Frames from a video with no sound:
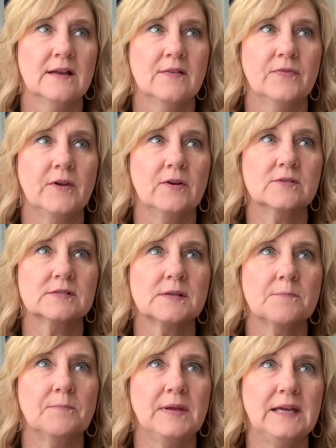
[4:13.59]
There is a
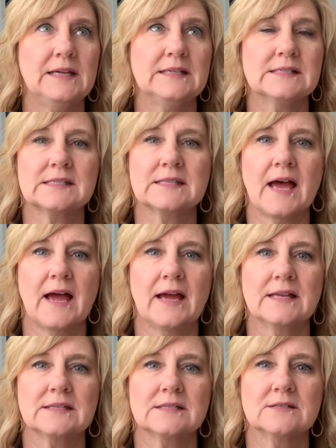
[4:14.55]
peace
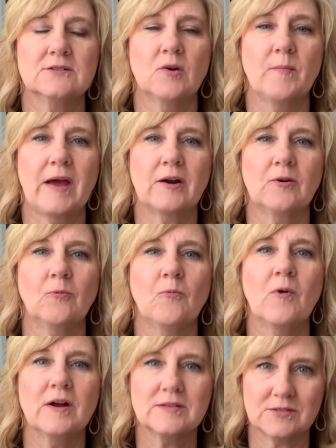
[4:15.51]
that no matter
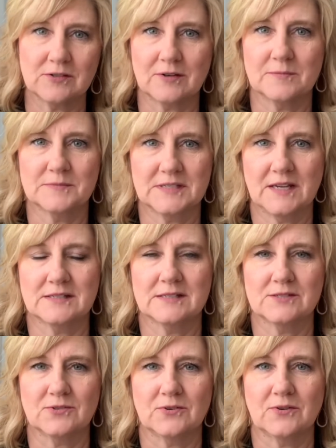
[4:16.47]
what
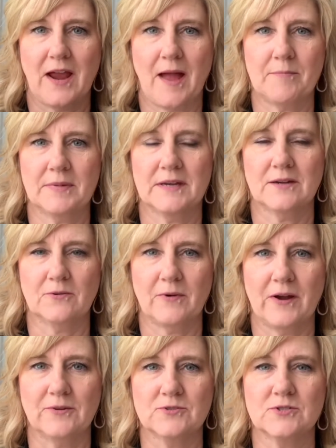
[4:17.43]
circumstances are happening
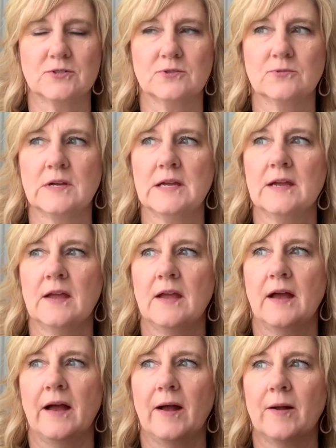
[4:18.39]
around you,
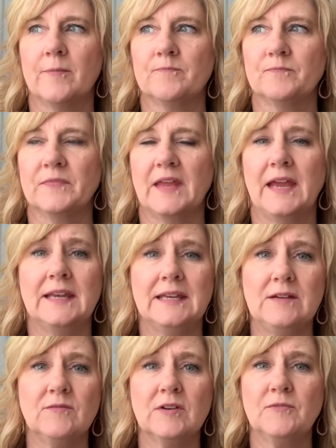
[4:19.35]
um, and
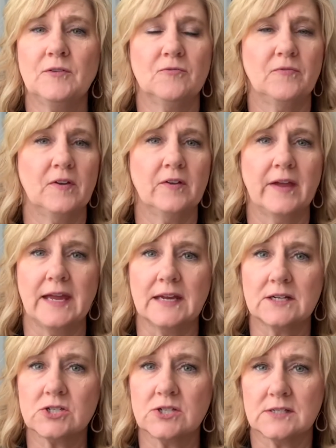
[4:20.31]
even if you feel
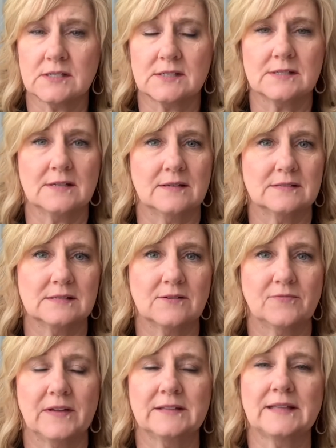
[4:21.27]
anxious and
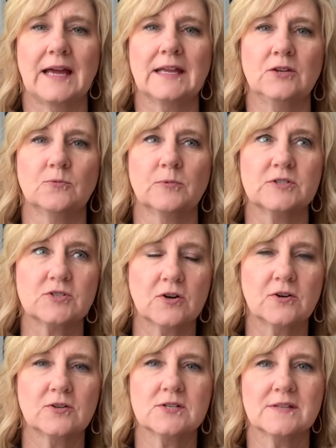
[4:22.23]
stuff like that, you
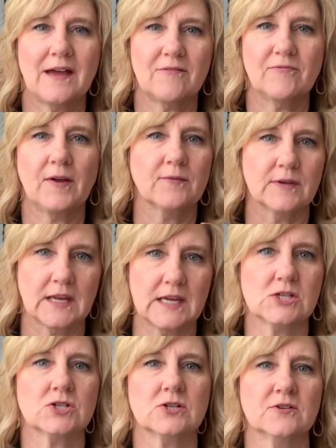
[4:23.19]
return to that
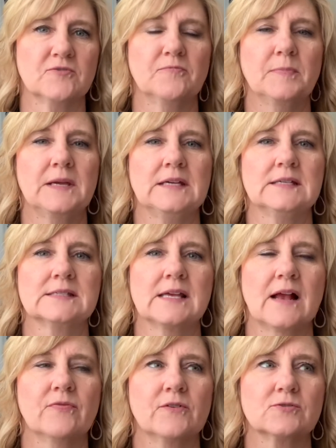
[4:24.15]
foundation of peace.
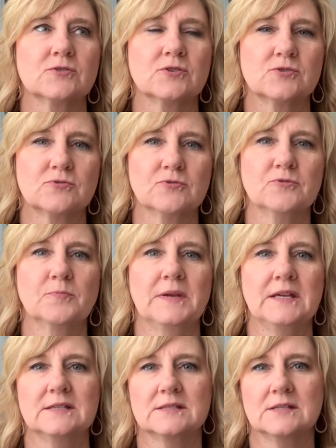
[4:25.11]
And there's a true
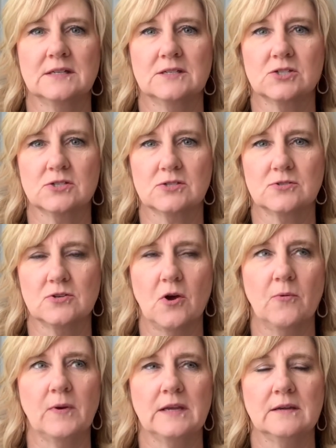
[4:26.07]
peace in just
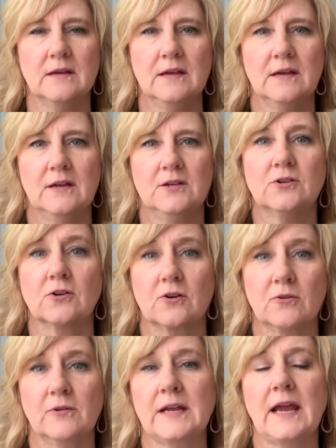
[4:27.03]
knowing your
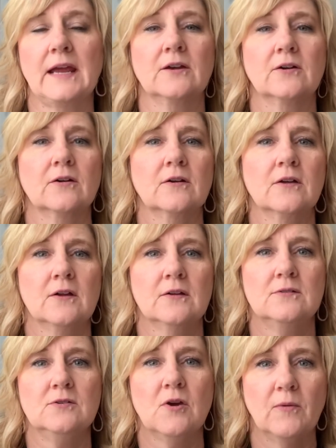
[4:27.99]
creator,
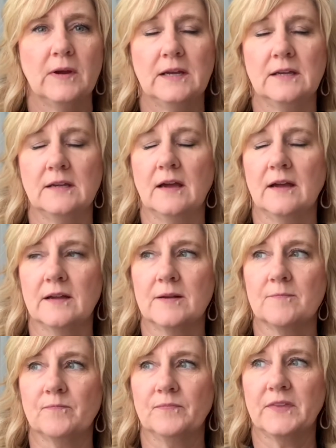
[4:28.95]
knowing
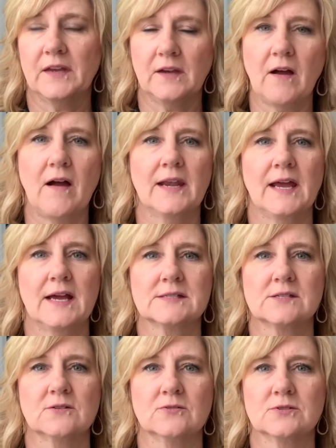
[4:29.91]
um, that God has
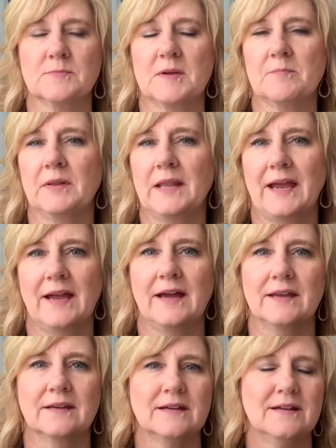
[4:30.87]
an ultimate
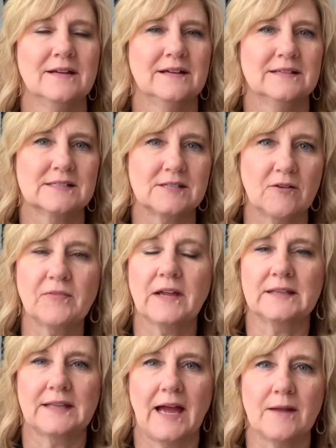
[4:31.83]
plan, stuff
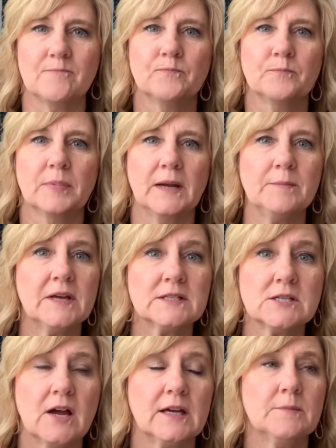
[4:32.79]
like that. But I'm not
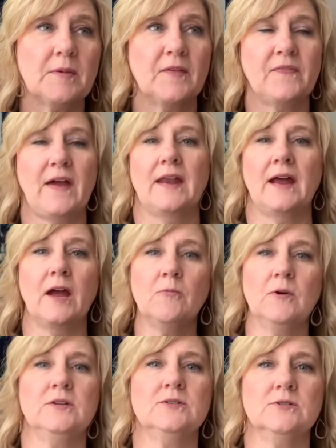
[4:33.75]
talking about that. I
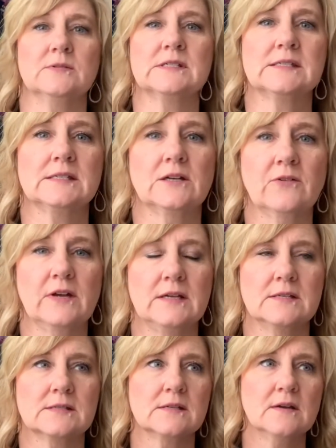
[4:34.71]
want to do a
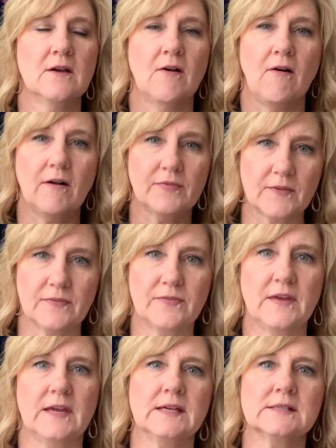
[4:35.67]
series on the
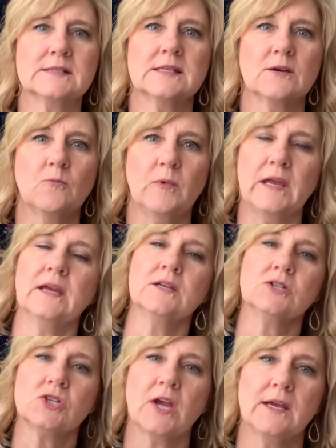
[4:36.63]
things that we can
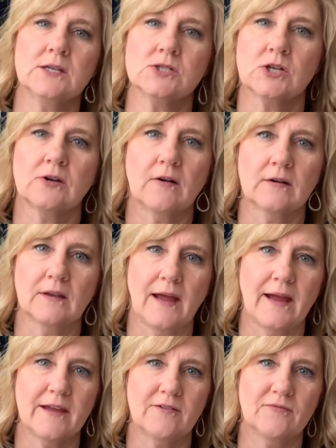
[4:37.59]
change in our
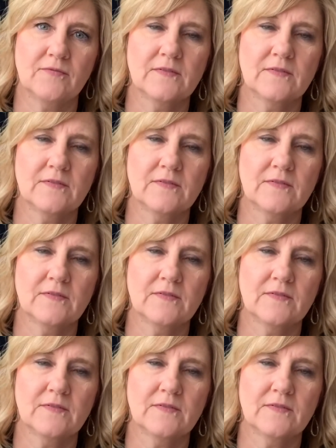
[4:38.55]
life